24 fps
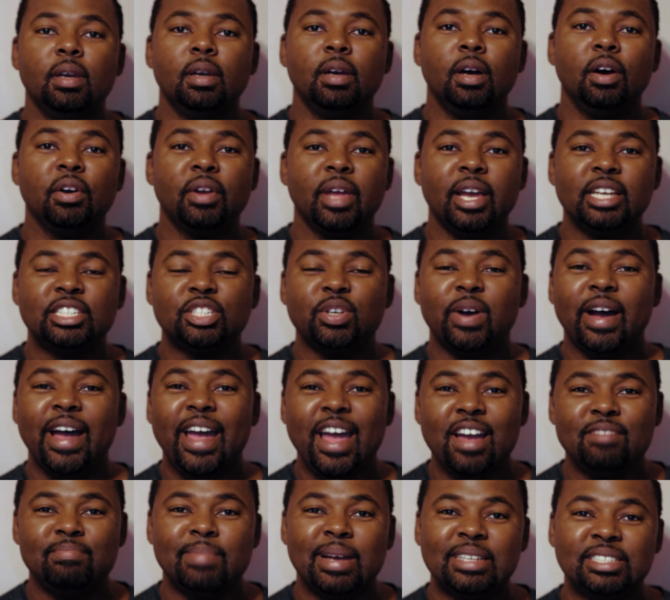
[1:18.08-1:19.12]
Okay, so I
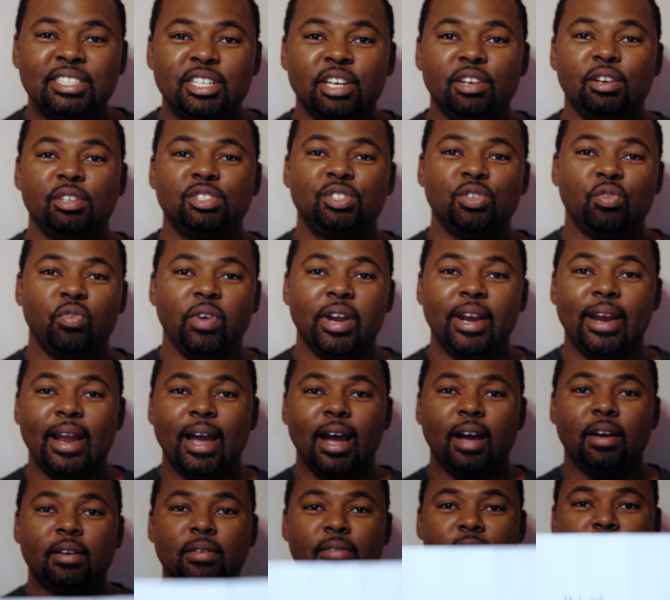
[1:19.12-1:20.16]
have my signature written
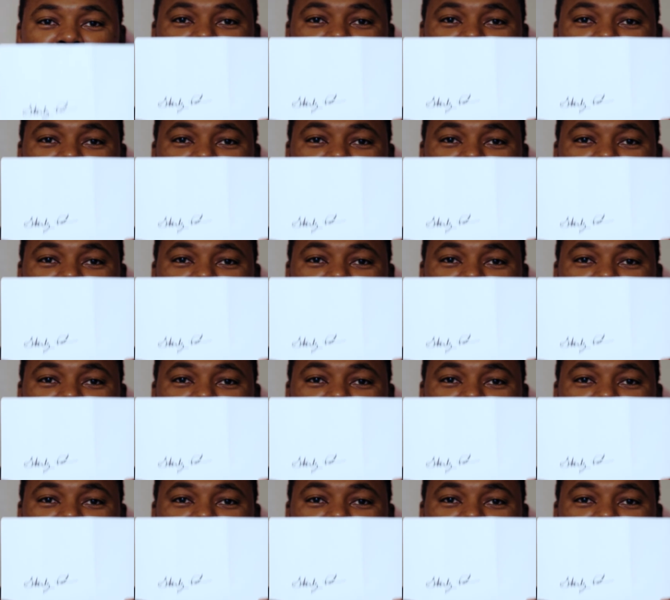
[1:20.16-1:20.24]
out,